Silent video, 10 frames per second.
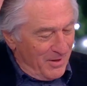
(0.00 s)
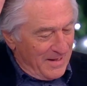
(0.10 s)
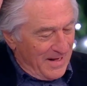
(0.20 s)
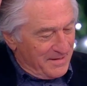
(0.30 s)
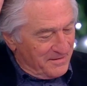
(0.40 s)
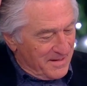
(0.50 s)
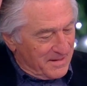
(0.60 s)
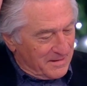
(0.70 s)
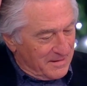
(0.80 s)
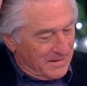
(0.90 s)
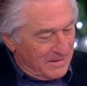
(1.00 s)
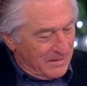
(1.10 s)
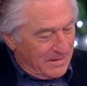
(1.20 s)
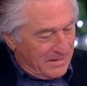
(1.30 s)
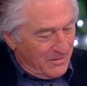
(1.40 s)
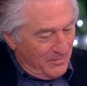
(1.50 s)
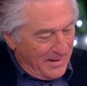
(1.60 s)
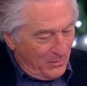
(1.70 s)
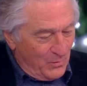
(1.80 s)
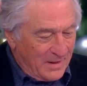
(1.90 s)
I, I think uh, no
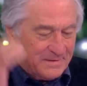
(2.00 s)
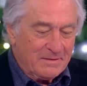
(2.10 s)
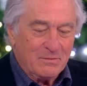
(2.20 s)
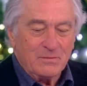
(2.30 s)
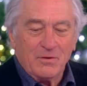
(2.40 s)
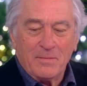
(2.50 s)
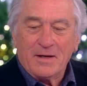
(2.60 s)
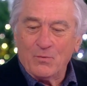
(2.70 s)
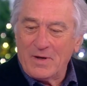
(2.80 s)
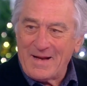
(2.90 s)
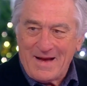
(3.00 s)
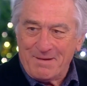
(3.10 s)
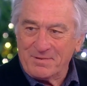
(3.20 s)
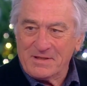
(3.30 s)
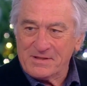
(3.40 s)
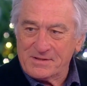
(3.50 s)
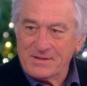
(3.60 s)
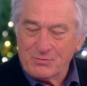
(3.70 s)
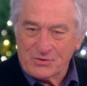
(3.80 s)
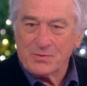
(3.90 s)
matter what, no matter what happens,
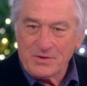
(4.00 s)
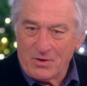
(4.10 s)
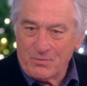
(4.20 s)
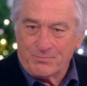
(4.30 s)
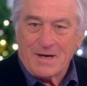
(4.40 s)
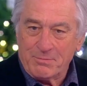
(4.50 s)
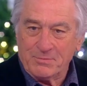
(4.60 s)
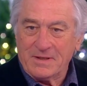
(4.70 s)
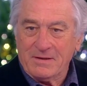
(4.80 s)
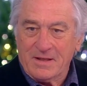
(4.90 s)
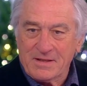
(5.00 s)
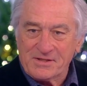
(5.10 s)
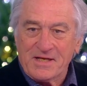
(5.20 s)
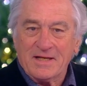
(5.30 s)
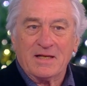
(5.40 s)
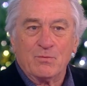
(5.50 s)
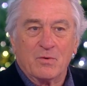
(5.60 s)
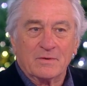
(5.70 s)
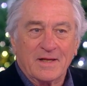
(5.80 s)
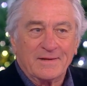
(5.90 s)
which we know probably in the Senate he
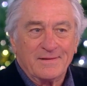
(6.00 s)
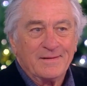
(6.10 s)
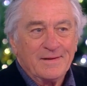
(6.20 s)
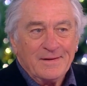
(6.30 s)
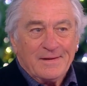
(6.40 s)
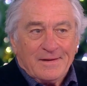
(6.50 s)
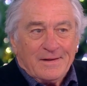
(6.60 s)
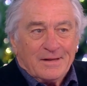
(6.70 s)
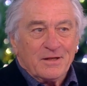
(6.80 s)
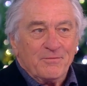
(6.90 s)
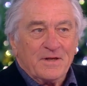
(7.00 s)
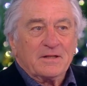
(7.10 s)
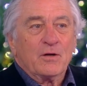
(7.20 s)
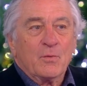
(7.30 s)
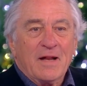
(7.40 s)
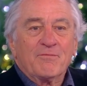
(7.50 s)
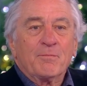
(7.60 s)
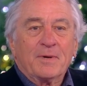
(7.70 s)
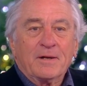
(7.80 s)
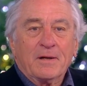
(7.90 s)
won't get convicted or whatever,
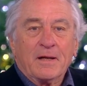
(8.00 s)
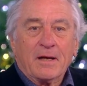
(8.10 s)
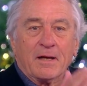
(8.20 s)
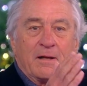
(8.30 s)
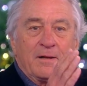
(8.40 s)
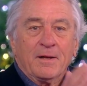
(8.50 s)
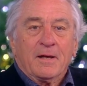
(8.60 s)
but uh,